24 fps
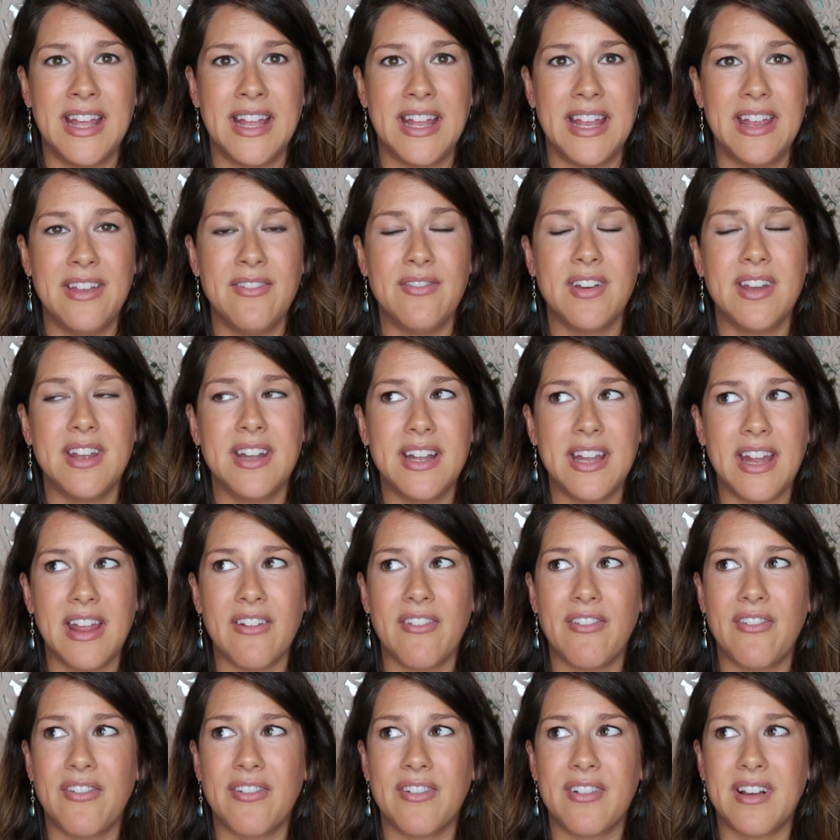Even
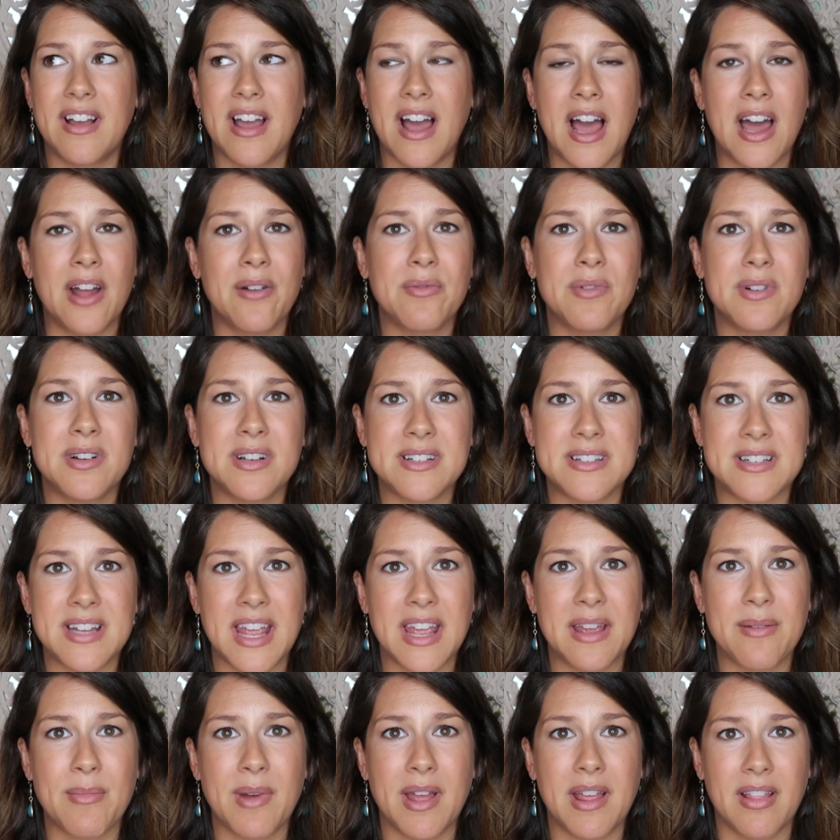if God were to
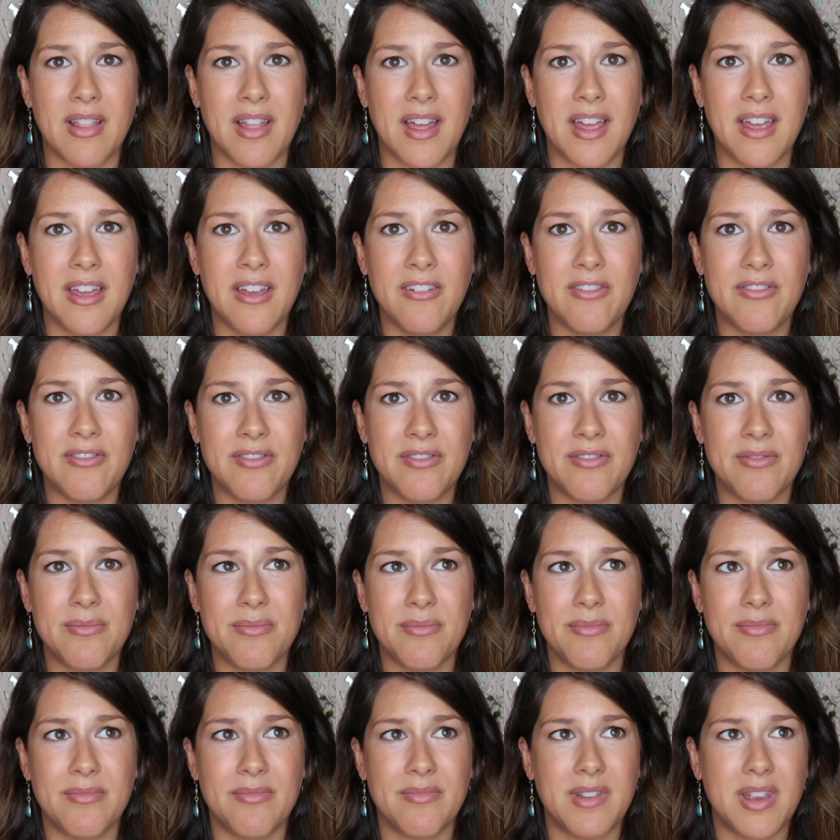take my life,
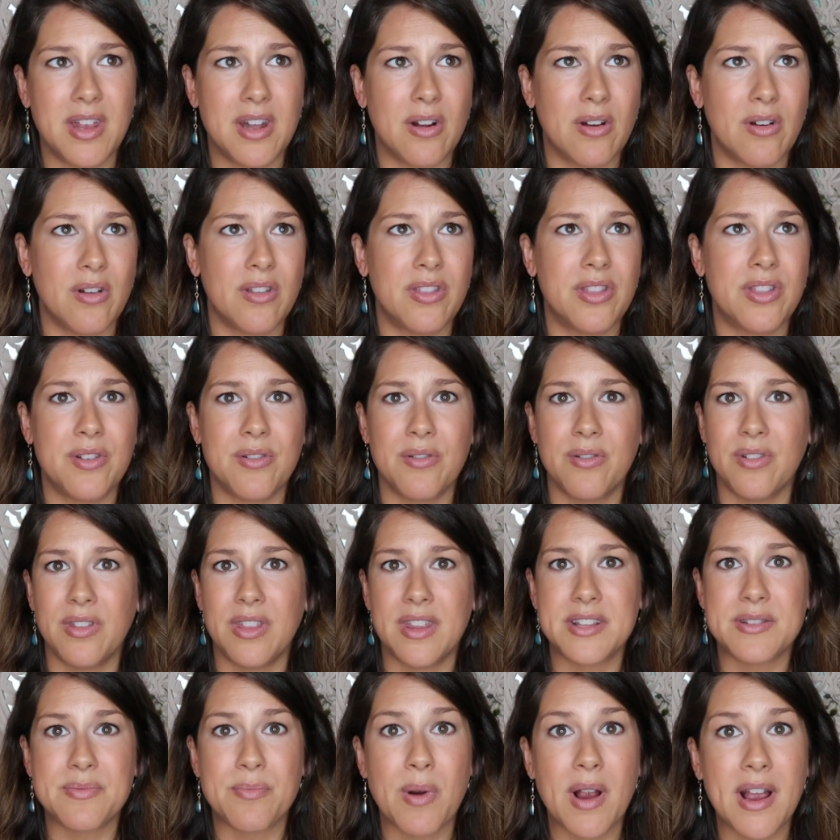you know, through
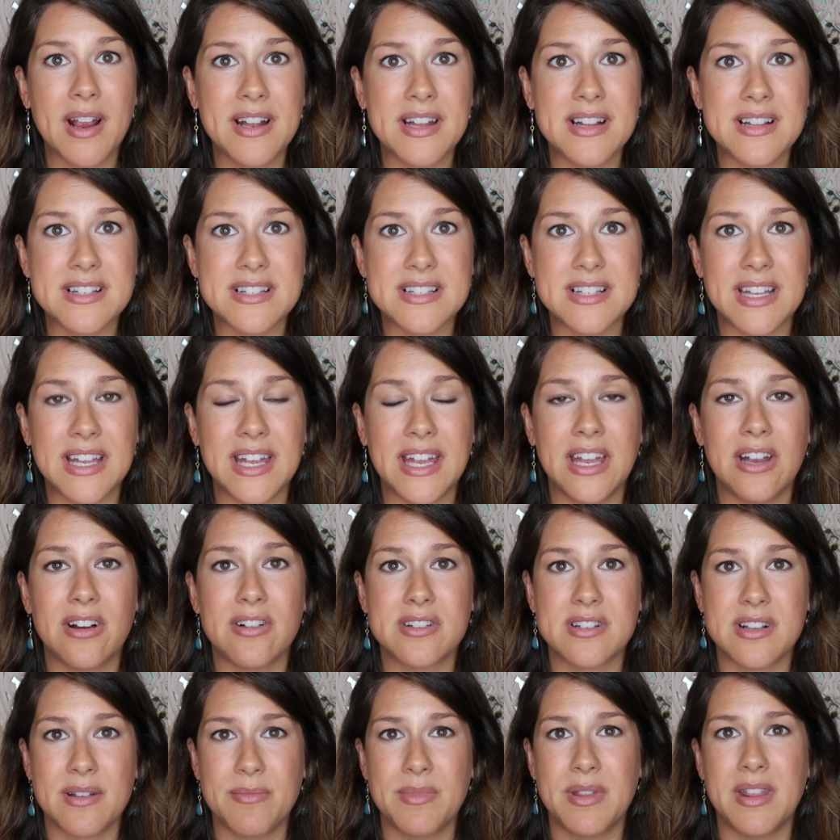this pregnancy or
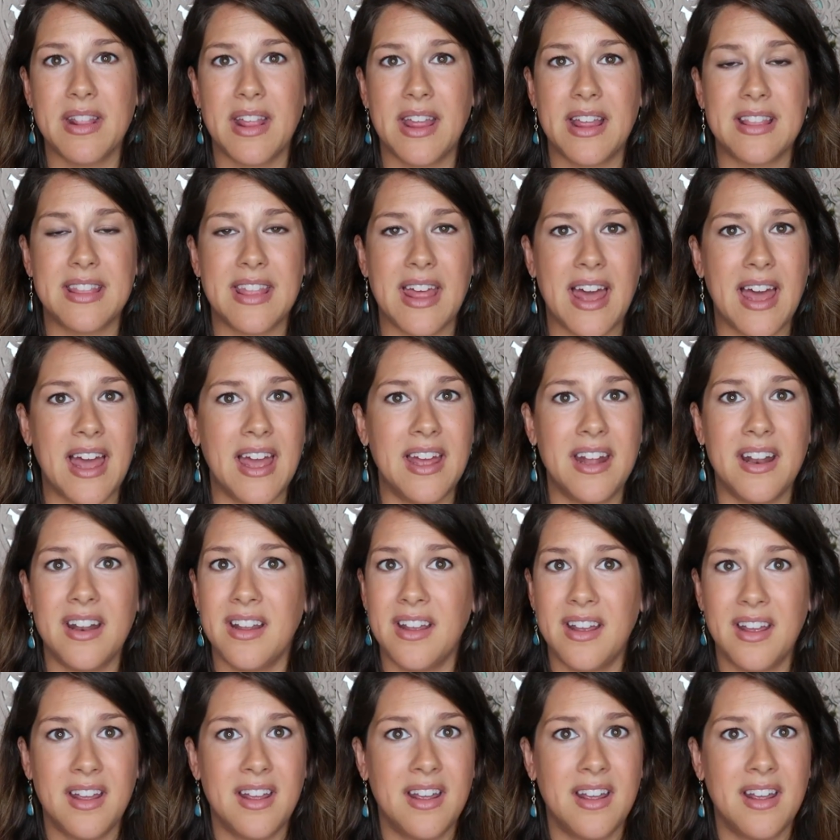something like that,